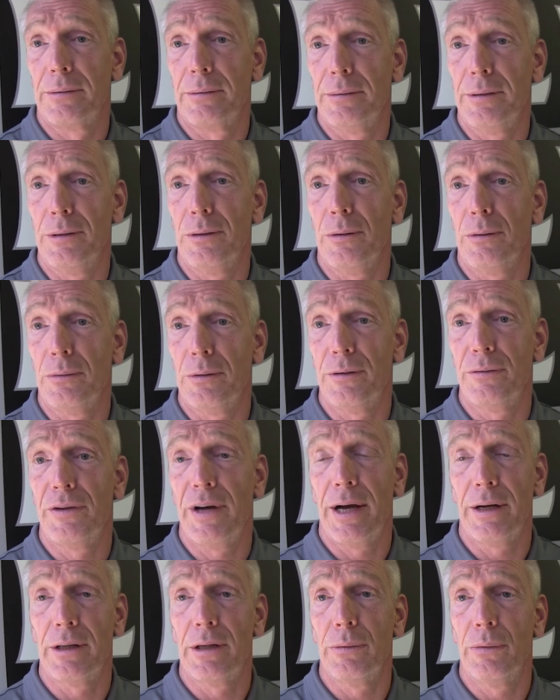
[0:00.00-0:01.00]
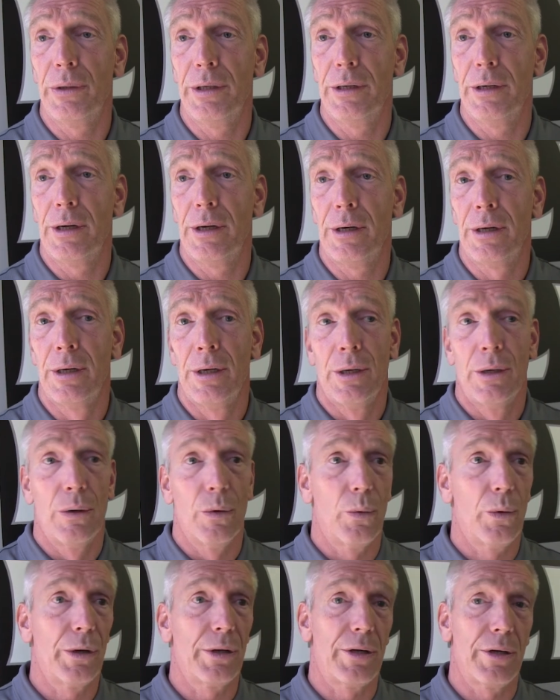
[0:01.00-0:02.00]
You know, the fact that we are
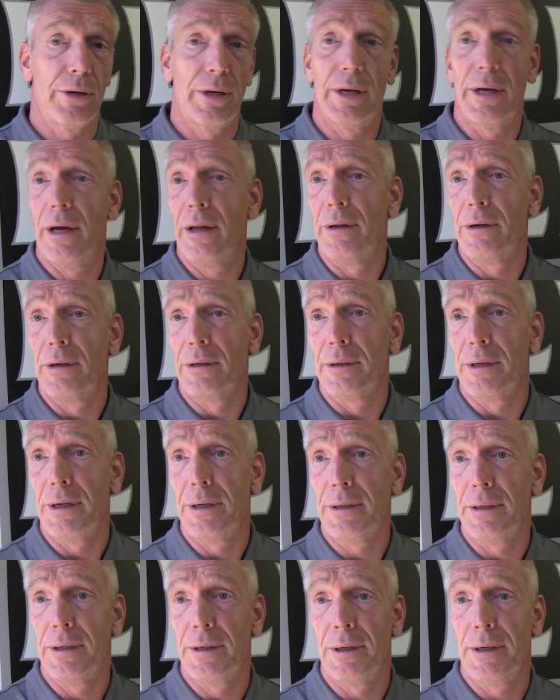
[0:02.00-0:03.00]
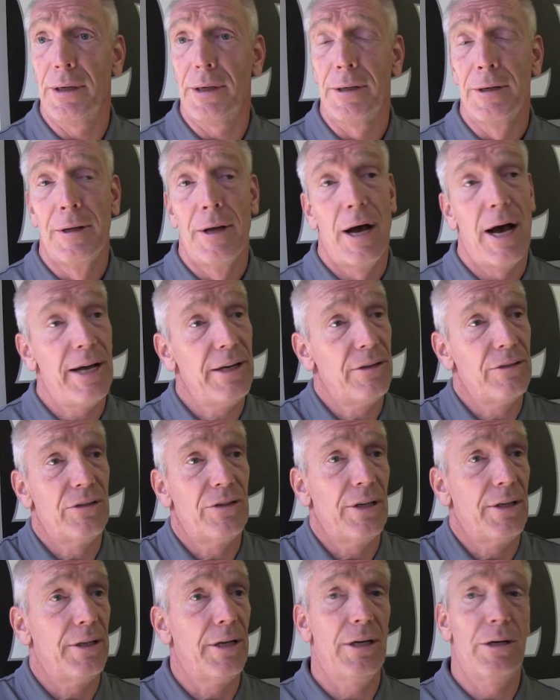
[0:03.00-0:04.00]
working together, and I can
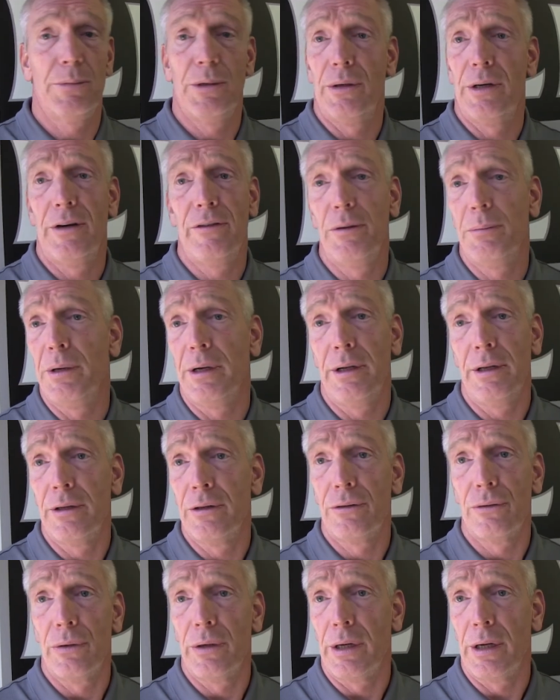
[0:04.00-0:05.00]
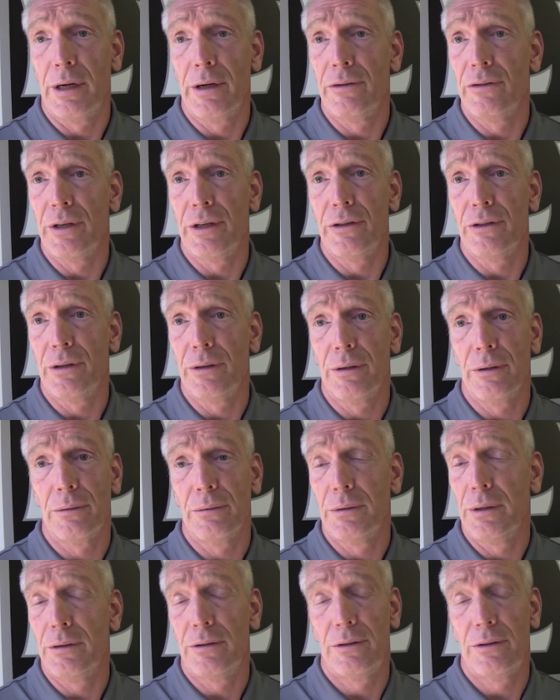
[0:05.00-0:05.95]
say that about everybody in this organization, though.